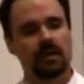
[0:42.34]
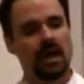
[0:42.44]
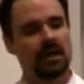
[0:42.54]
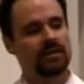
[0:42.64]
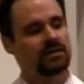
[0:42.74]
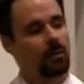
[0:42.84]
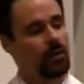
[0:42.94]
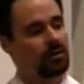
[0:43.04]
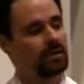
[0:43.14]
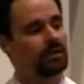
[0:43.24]
God has
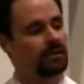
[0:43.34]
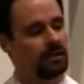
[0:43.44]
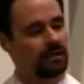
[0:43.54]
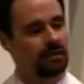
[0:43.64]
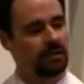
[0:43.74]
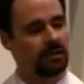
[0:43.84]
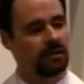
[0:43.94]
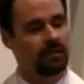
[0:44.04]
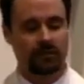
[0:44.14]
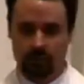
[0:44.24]
spoken.
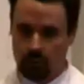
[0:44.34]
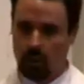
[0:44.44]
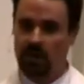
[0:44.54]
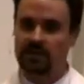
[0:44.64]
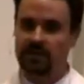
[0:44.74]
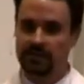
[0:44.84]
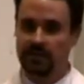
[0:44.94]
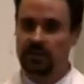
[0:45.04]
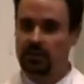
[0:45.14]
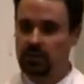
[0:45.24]
The cause is
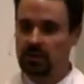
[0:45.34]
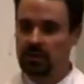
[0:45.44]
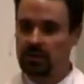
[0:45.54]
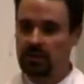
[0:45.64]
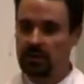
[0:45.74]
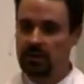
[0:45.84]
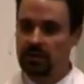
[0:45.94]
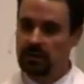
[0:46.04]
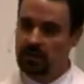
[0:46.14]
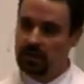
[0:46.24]
finished.
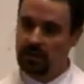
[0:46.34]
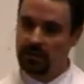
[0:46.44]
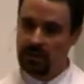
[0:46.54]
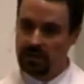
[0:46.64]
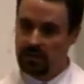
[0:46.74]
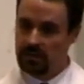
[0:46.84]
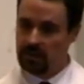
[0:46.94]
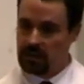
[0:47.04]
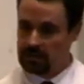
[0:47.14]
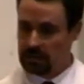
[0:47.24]
Here endeth
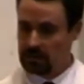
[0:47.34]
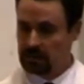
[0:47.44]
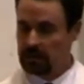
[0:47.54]
the lesson.